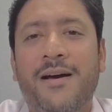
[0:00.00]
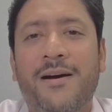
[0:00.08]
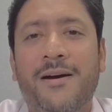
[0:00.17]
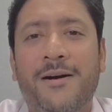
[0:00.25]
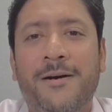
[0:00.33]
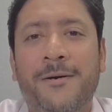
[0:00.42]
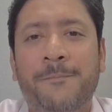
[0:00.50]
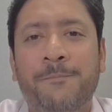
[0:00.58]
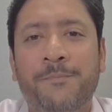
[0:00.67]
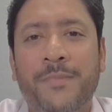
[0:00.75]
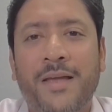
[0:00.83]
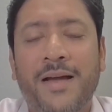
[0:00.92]

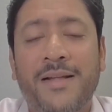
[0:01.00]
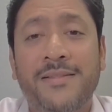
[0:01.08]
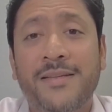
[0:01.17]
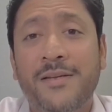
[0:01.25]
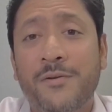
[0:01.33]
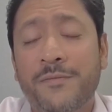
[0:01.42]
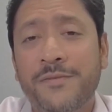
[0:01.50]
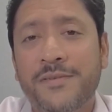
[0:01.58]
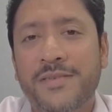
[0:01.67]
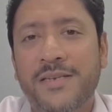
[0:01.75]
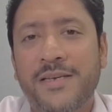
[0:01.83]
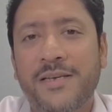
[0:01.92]
And then
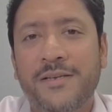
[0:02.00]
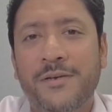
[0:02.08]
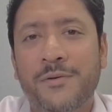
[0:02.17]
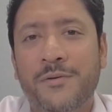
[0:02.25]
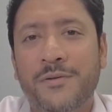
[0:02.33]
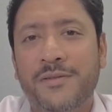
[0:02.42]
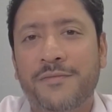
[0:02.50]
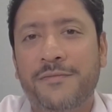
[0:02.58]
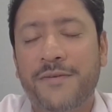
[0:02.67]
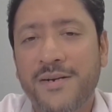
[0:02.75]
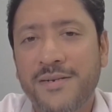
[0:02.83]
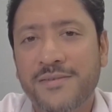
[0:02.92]
obviously, on the
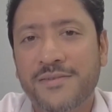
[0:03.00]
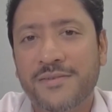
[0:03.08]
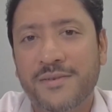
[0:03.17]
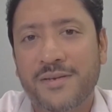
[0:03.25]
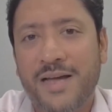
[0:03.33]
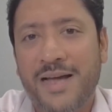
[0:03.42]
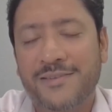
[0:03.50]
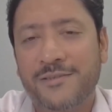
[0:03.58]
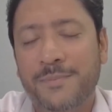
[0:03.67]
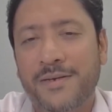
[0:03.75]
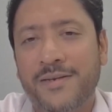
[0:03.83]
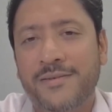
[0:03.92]
funds
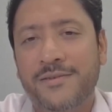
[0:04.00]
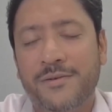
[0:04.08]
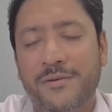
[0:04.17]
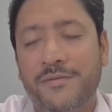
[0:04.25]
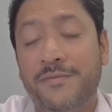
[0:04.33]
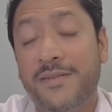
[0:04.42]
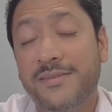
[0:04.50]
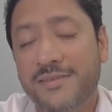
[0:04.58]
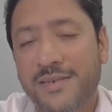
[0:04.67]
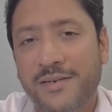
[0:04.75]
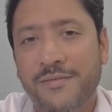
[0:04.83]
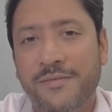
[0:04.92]
aspects, on the fund
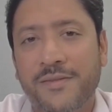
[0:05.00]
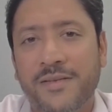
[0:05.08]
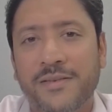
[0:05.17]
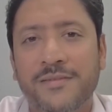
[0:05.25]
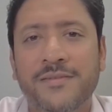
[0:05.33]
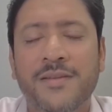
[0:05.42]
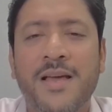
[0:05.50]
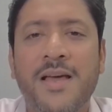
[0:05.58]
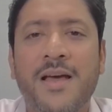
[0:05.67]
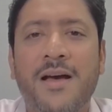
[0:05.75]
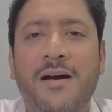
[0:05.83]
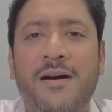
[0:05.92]
side of things,
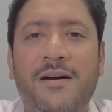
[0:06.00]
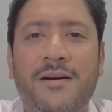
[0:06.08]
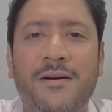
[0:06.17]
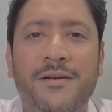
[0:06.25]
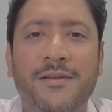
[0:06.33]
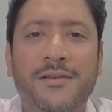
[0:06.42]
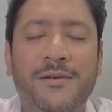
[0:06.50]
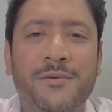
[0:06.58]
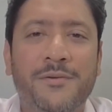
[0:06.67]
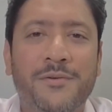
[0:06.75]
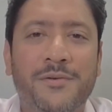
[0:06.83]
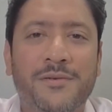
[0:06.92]

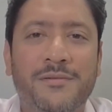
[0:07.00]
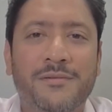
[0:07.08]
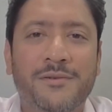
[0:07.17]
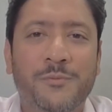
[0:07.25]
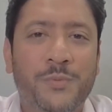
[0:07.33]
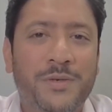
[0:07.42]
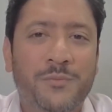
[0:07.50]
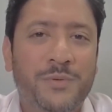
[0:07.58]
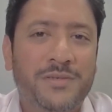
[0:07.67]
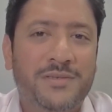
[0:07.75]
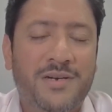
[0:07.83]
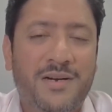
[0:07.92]

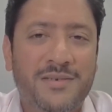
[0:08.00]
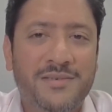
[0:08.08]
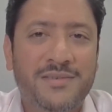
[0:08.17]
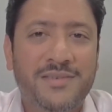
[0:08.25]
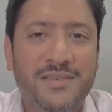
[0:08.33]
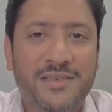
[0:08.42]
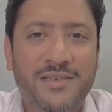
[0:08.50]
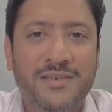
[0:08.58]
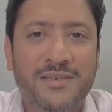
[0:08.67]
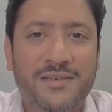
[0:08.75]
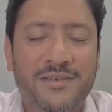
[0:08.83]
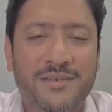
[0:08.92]
we started
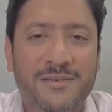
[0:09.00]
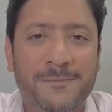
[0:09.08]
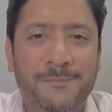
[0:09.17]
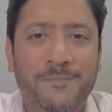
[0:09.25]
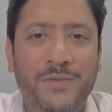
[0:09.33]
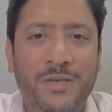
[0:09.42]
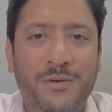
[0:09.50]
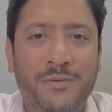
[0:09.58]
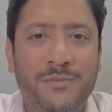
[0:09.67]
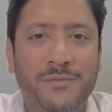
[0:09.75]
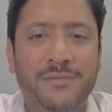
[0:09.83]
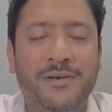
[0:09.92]
seeing,
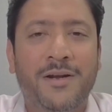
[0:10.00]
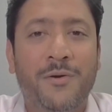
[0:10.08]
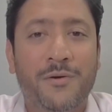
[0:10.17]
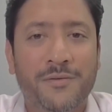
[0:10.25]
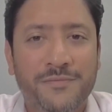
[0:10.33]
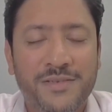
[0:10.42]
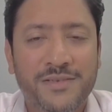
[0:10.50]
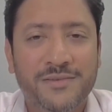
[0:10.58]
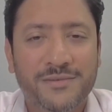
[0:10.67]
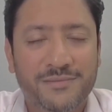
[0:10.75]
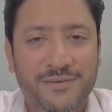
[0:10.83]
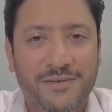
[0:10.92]
a lot of
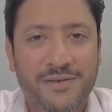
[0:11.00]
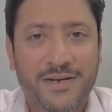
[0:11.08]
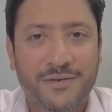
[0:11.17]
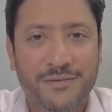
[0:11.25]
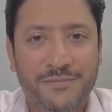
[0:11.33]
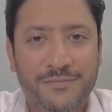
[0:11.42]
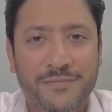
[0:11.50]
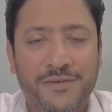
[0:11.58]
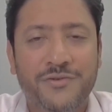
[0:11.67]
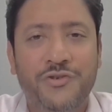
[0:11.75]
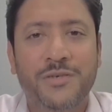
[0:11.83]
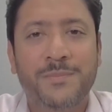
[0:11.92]
these kind of
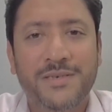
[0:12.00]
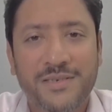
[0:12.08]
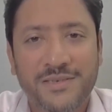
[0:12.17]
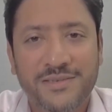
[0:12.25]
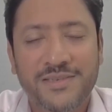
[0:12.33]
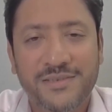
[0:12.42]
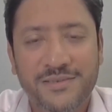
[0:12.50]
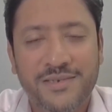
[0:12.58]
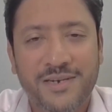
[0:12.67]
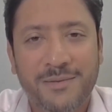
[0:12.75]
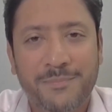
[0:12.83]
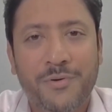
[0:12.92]
GBTC
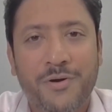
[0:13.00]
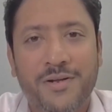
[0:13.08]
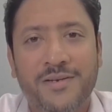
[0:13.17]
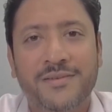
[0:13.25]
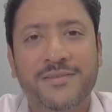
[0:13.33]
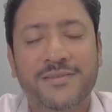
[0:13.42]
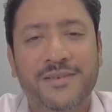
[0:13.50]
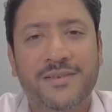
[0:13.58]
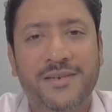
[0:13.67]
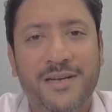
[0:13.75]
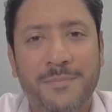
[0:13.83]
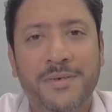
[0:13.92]
style products
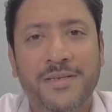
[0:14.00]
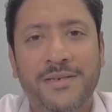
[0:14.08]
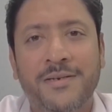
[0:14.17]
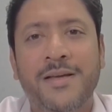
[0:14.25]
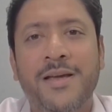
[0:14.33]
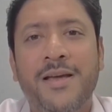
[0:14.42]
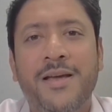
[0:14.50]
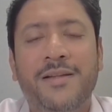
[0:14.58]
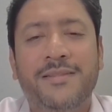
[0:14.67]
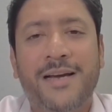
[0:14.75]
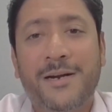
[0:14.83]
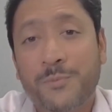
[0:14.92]
come in.
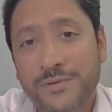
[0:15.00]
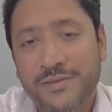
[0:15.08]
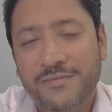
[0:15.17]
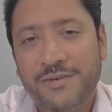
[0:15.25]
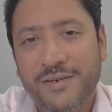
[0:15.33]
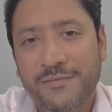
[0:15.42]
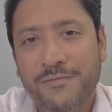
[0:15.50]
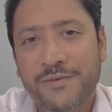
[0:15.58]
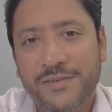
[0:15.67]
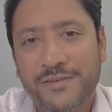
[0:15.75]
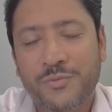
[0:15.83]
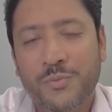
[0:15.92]
That was the very
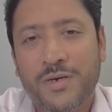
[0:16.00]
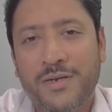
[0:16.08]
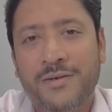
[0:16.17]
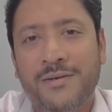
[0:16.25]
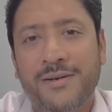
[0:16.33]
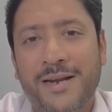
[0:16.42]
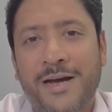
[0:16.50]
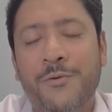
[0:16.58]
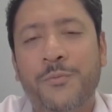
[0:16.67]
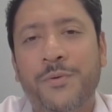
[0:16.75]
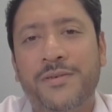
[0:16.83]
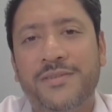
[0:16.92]
first one.
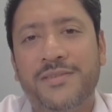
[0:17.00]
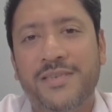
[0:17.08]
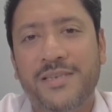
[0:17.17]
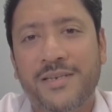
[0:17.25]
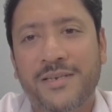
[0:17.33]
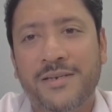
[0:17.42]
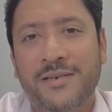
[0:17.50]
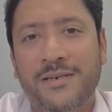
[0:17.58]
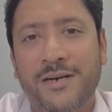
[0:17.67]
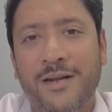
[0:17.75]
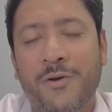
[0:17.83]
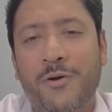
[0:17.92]
Now we're seeing
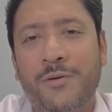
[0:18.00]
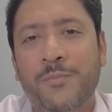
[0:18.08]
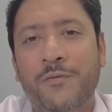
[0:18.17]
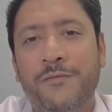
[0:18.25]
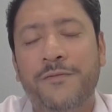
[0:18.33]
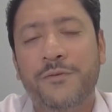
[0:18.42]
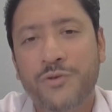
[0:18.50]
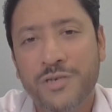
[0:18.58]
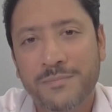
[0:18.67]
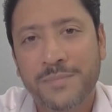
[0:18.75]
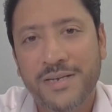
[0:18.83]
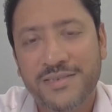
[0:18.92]
a lot more
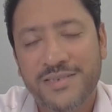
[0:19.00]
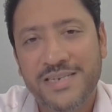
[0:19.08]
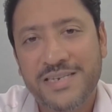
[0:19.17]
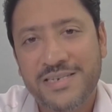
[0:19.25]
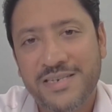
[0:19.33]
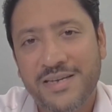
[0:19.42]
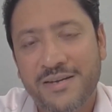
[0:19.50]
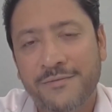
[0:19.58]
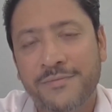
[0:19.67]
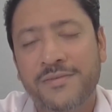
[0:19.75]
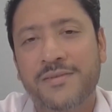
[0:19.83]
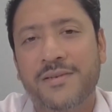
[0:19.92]
future-based
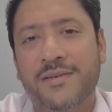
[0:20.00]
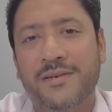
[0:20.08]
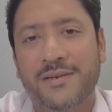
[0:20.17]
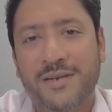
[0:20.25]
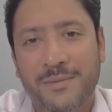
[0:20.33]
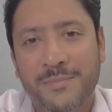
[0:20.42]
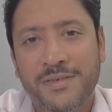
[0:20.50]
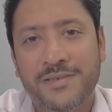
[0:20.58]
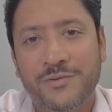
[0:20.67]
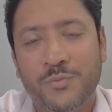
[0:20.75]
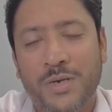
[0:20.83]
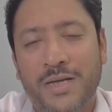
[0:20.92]
ETFs come in
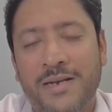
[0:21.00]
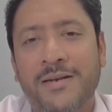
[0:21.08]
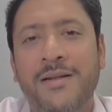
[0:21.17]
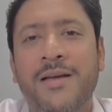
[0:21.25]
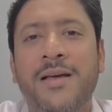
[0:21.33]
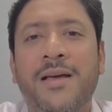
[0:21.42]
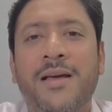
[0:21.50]
as well.